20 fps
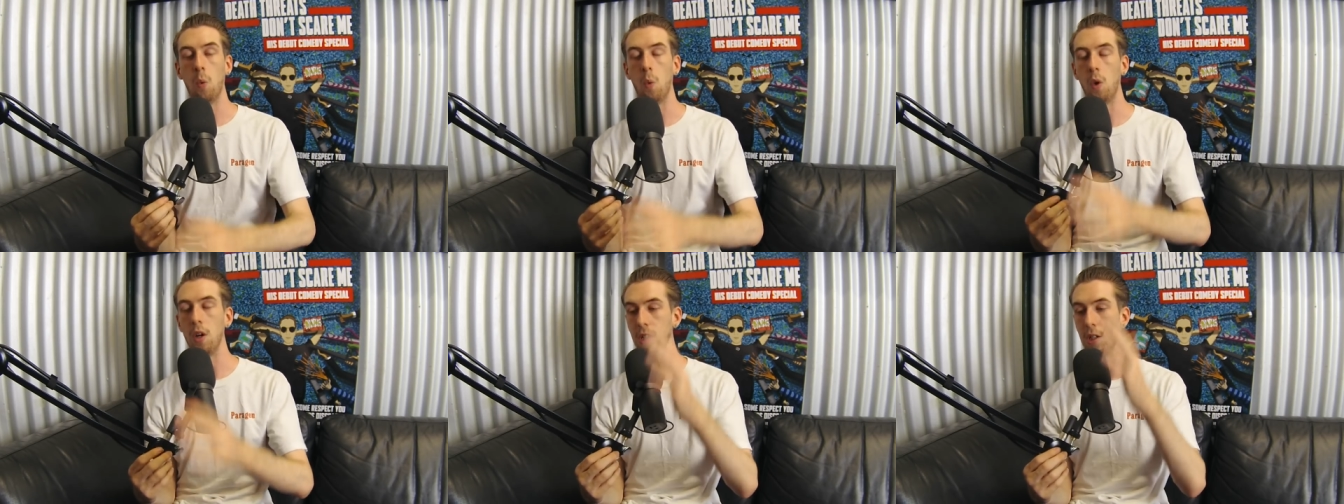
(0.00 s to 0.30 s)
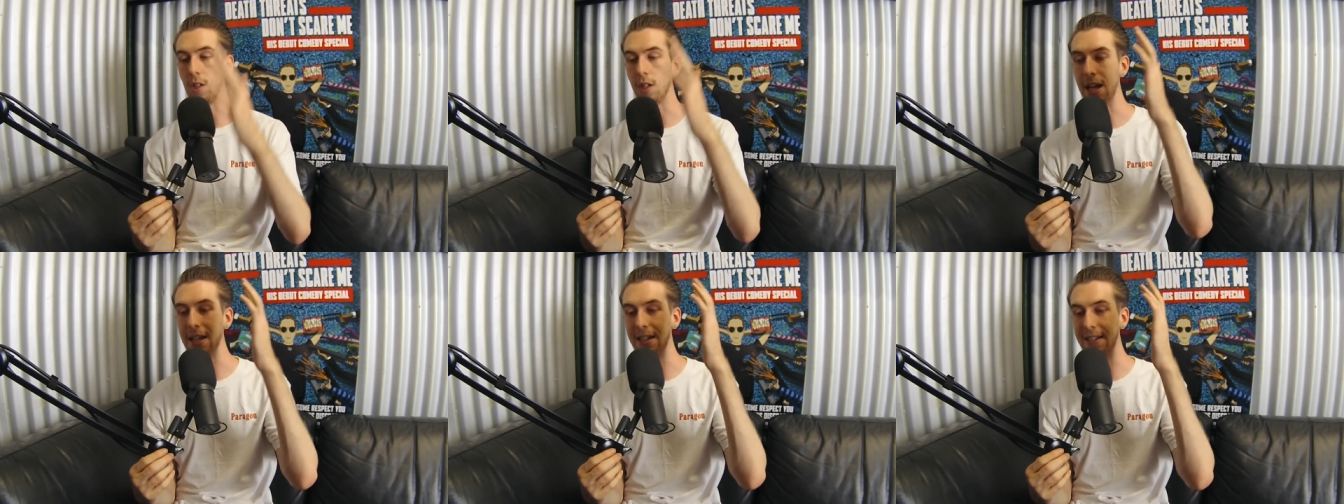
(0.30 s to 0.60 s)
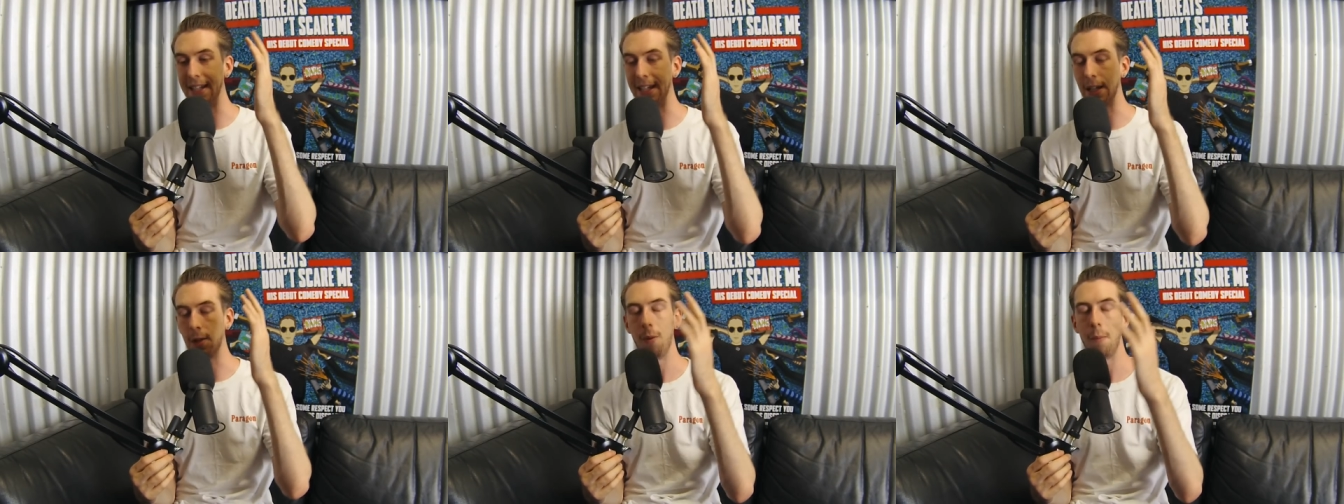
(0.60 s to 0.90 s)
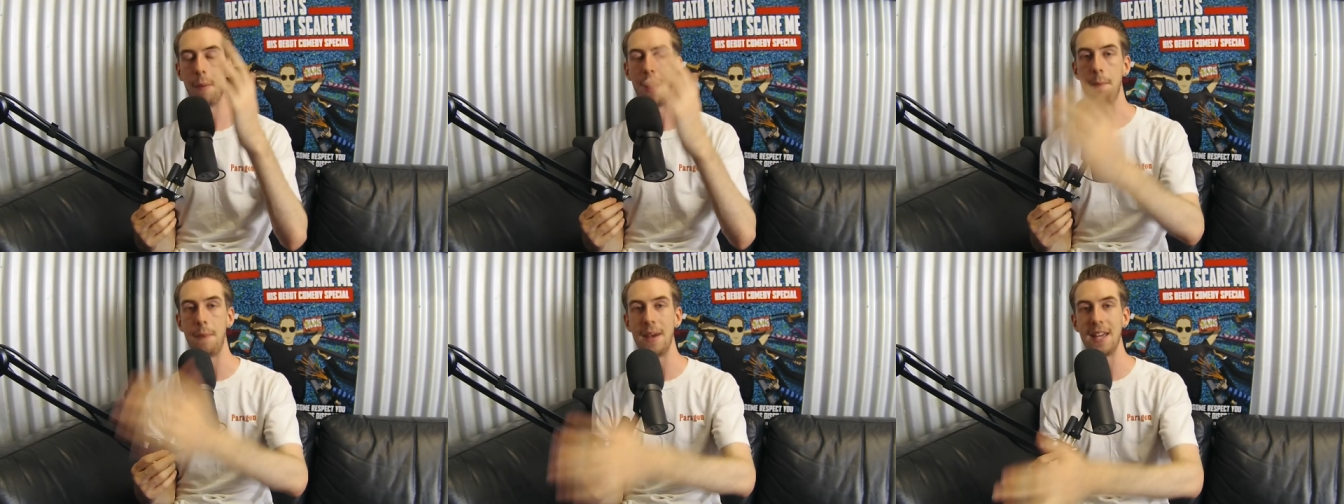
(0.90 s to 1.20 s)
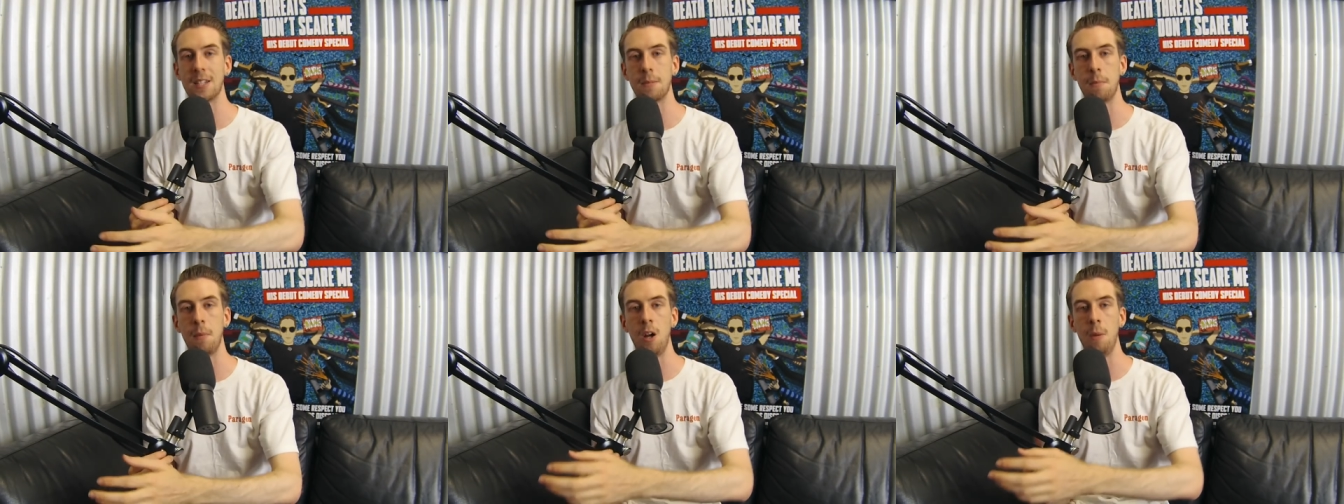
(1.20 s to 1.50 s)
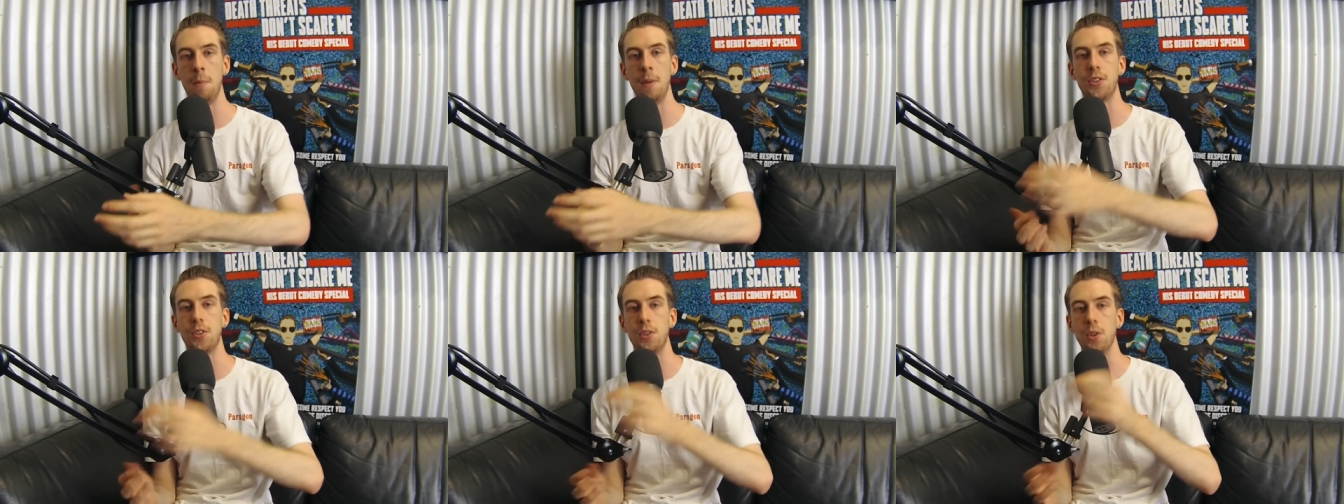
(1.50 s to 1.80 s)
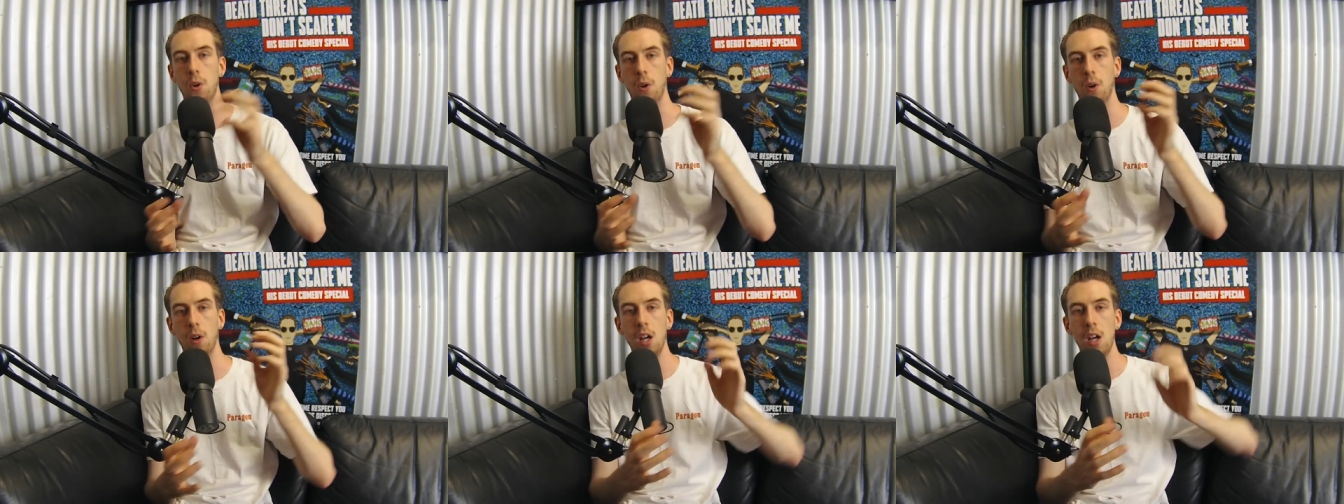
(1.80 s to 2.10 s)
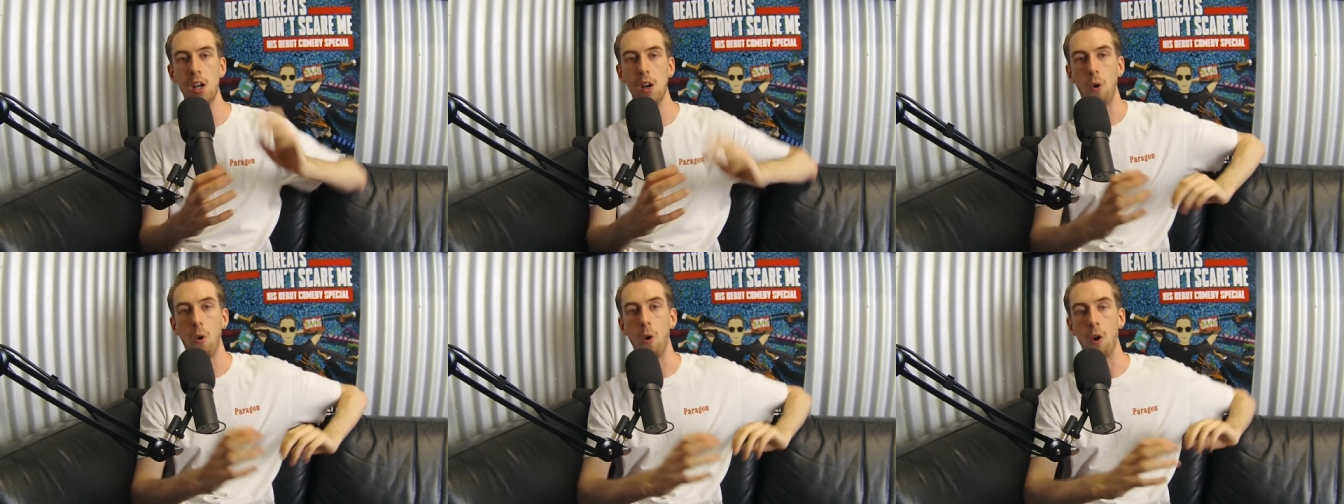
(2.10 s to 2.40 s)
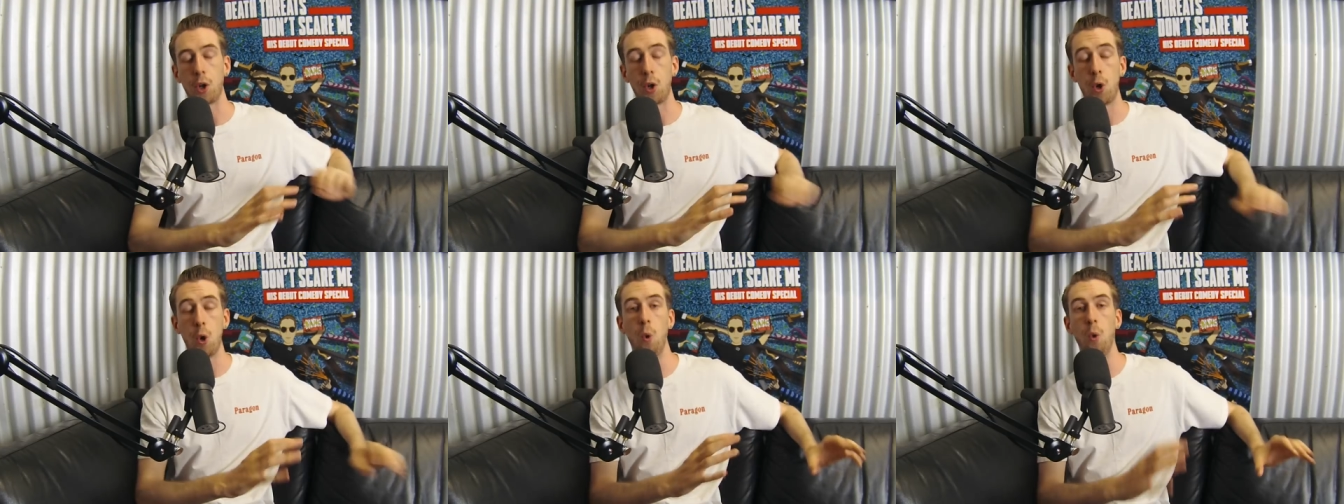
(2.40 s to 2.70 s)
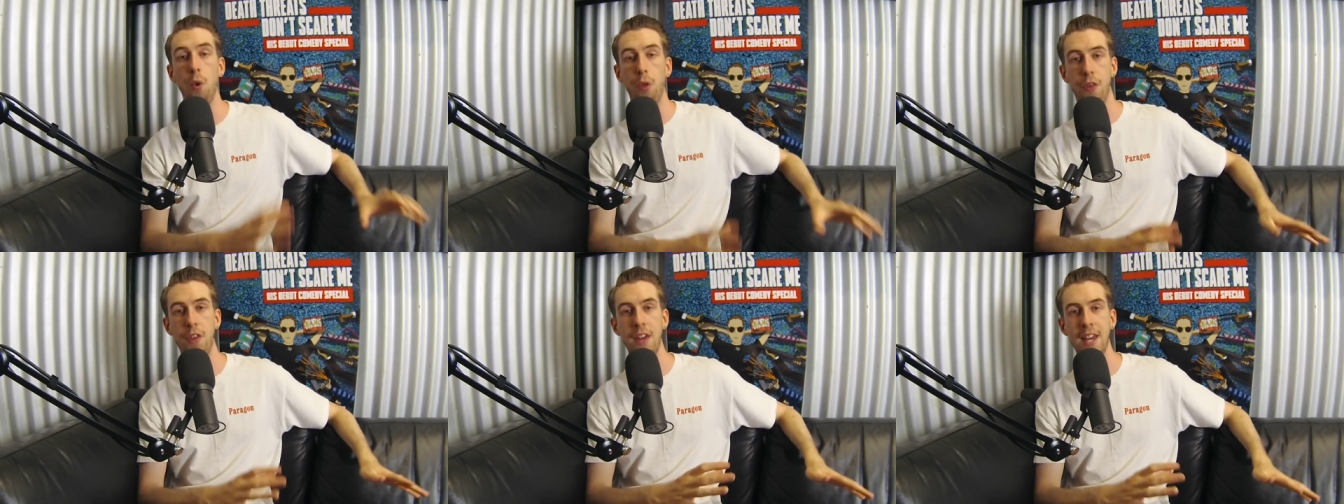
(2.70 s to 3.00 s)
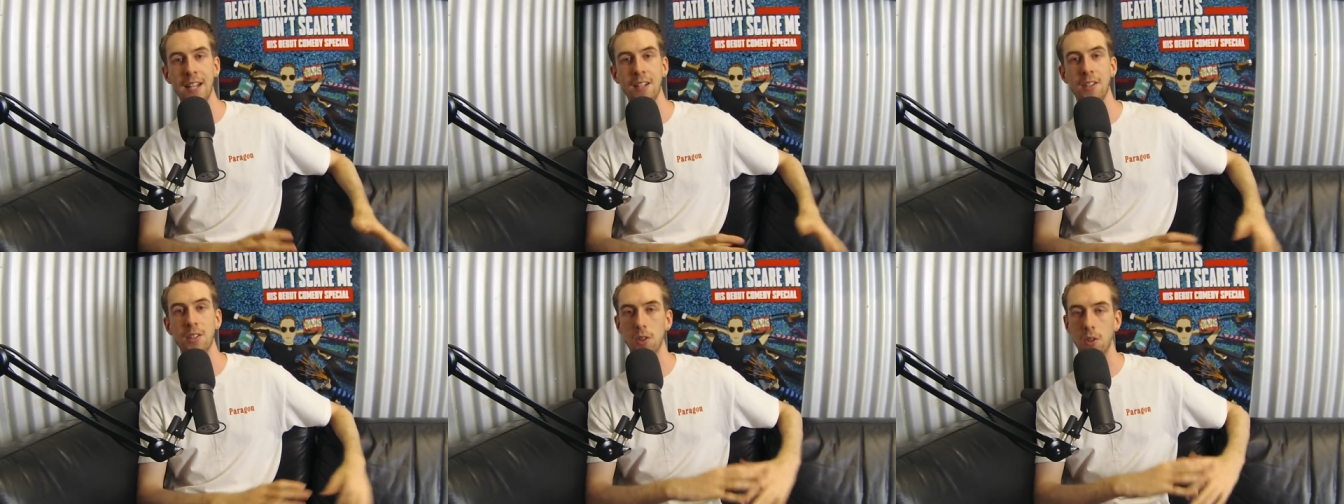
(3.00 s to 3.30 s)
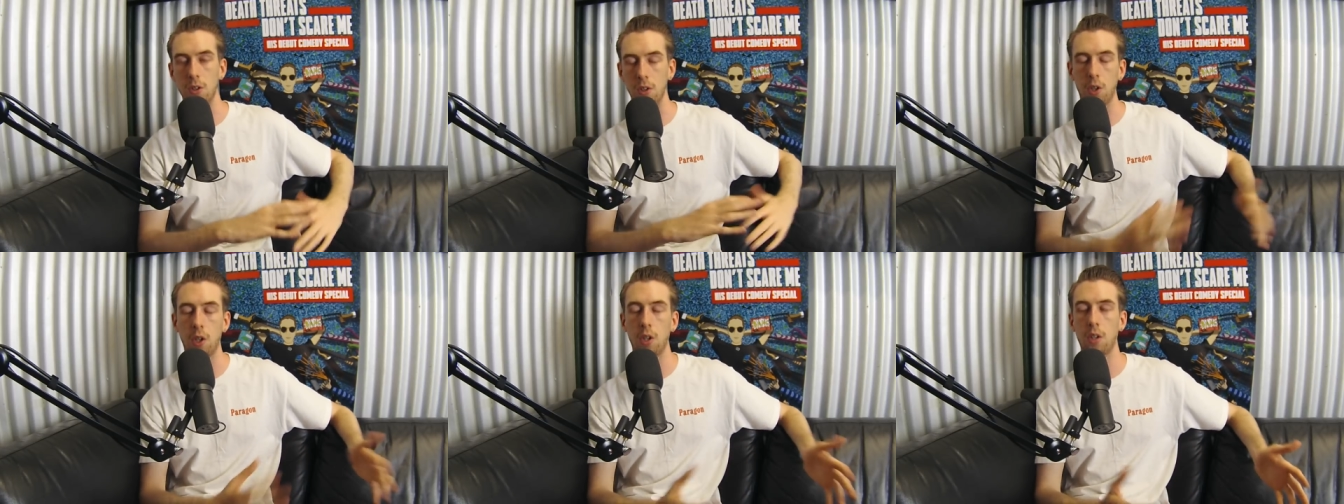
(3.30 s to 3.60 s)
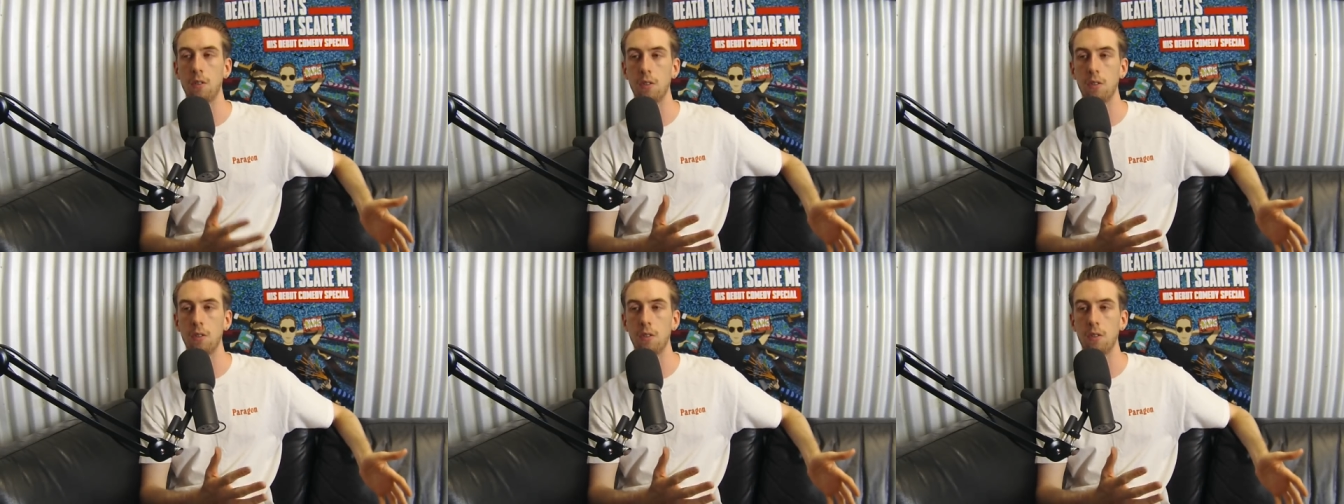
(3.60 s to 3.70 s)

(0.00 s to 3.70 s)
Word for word: what you guys think were my best moments or or cool things or